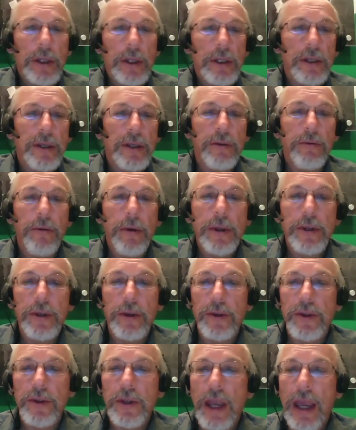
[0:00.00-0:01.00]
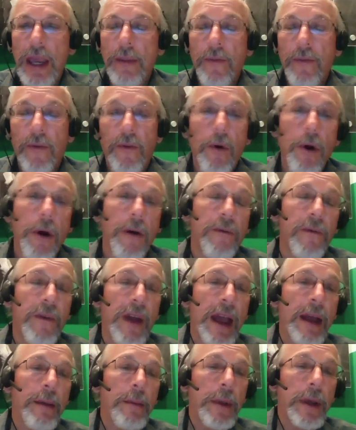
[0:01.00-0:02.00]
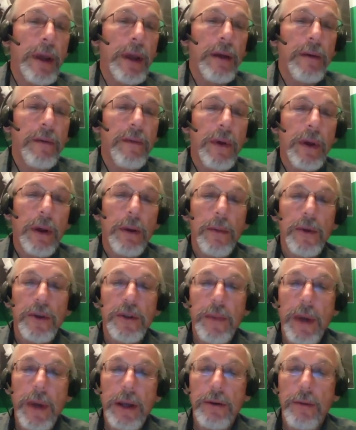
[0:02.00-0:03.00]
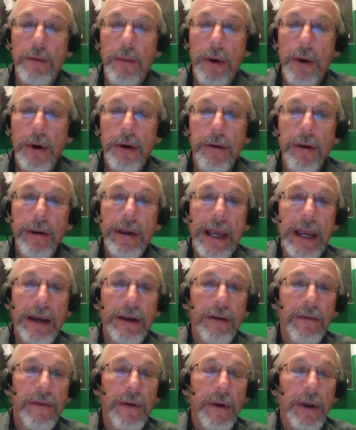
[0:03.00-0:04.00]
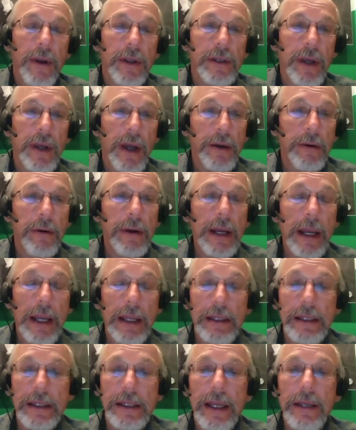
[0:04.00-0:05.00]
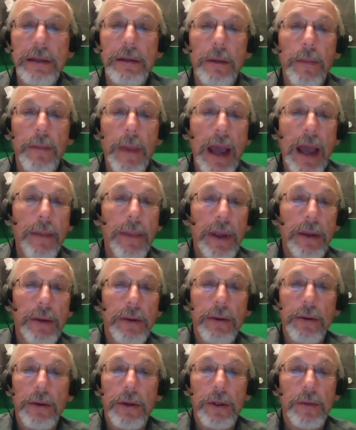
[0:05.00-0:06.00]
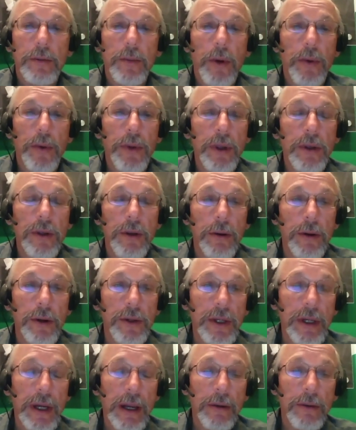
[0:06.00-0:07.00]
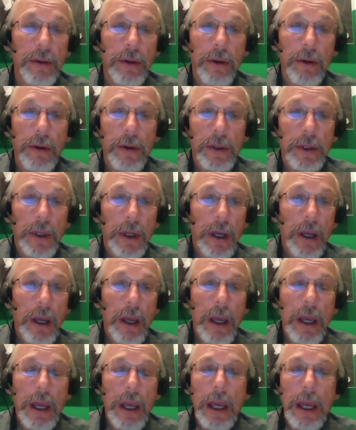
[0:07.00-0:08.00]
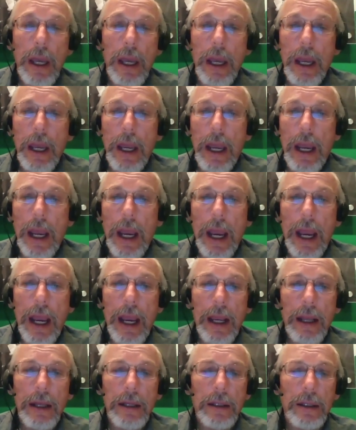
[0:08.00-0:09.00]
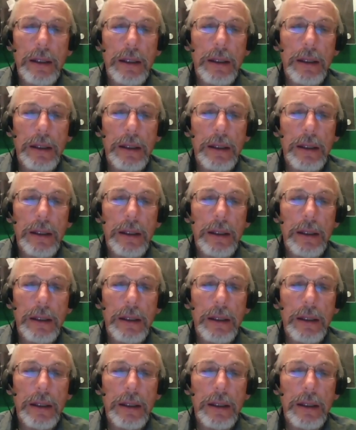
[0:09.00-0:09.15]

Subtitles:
is Anritsu's name for a family of spectrum monitoring, interference hunting, and signal mapping tools, both indoors and outdoors. And